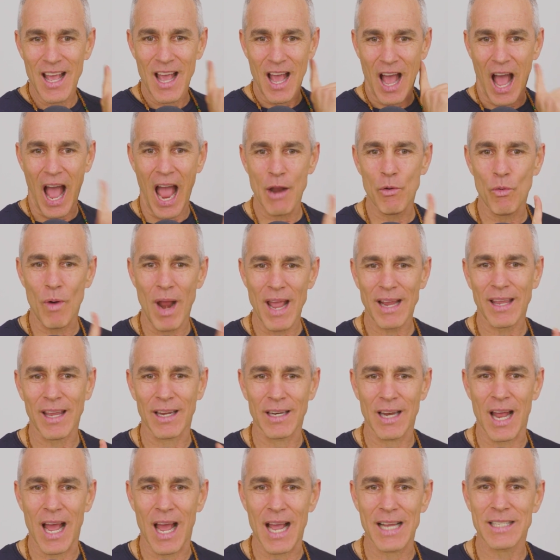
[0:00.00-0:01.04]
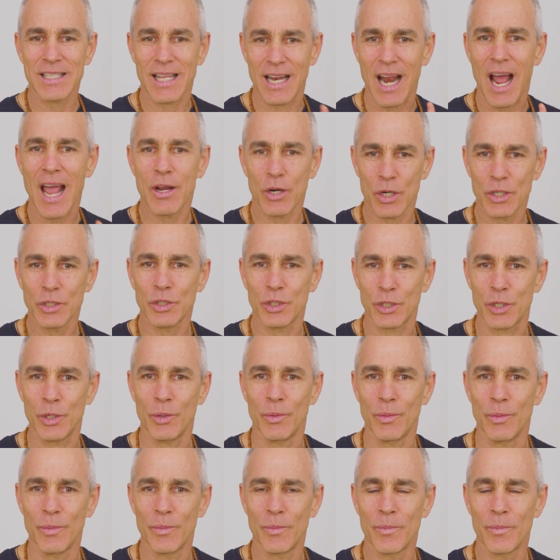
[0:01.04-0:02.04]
I recognize that I hurt you.